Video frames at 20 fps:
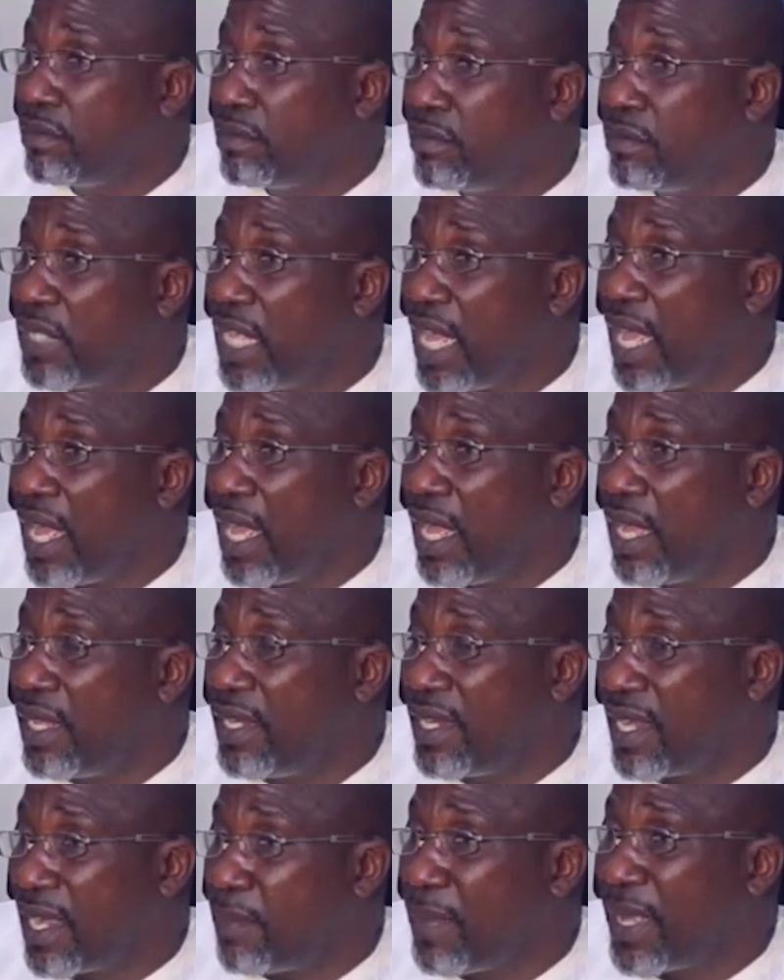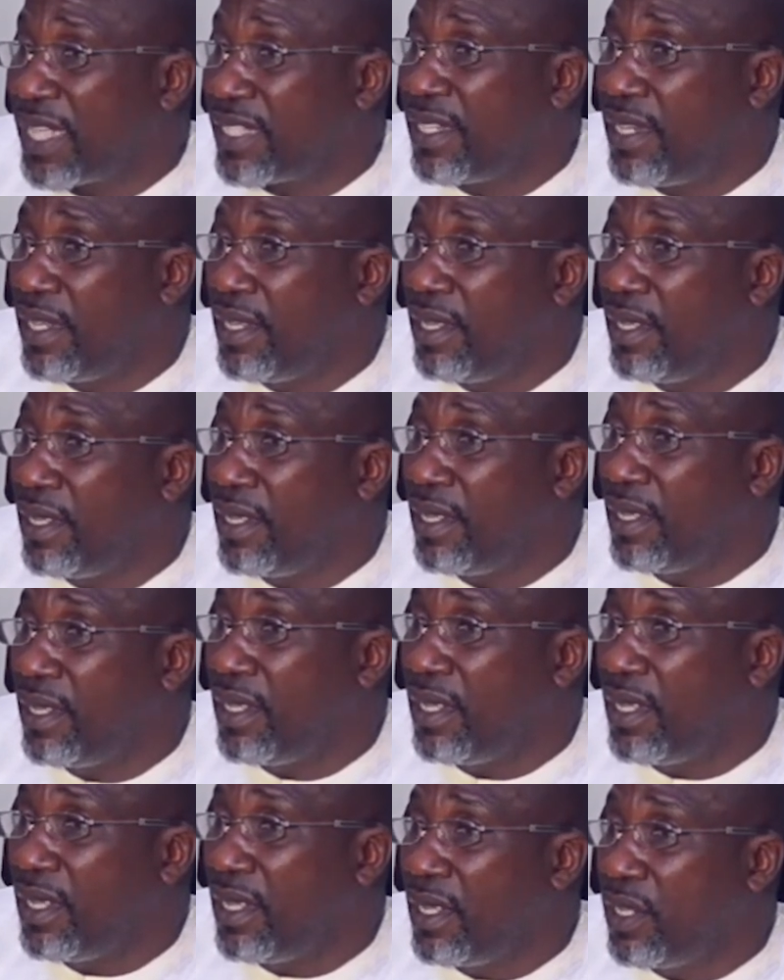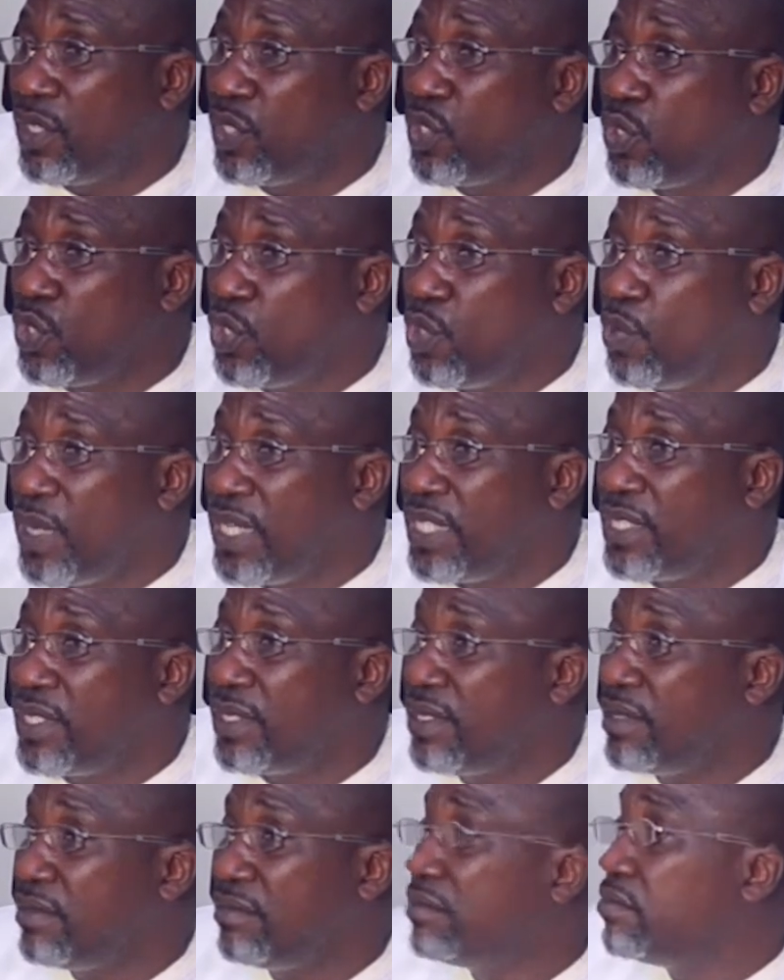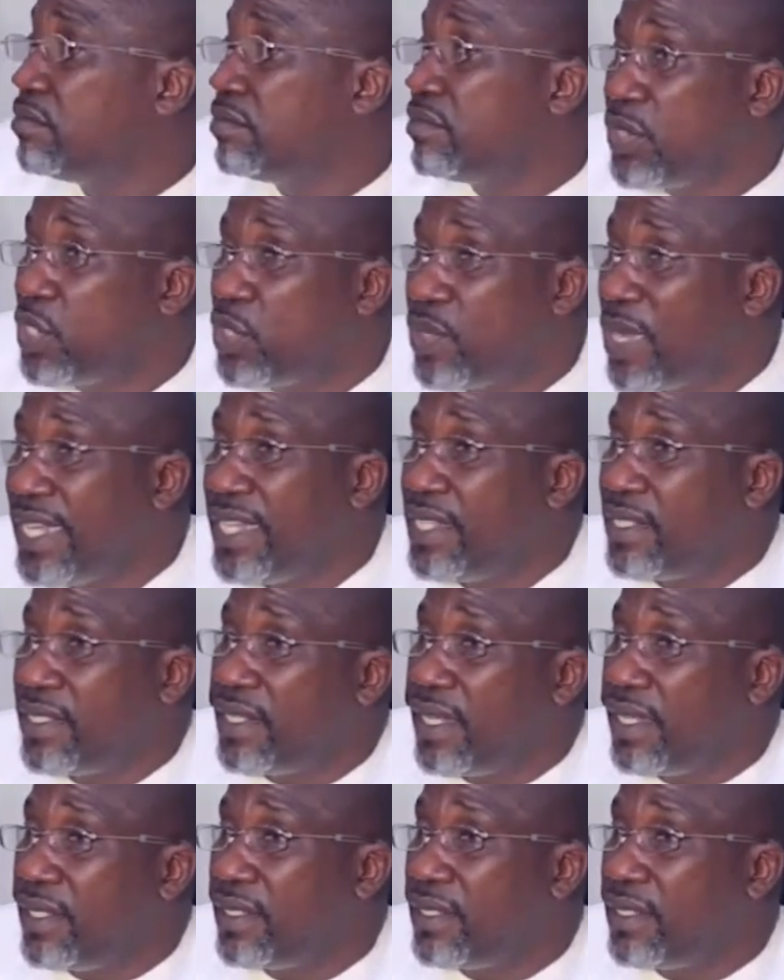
the capacity to do it to any state,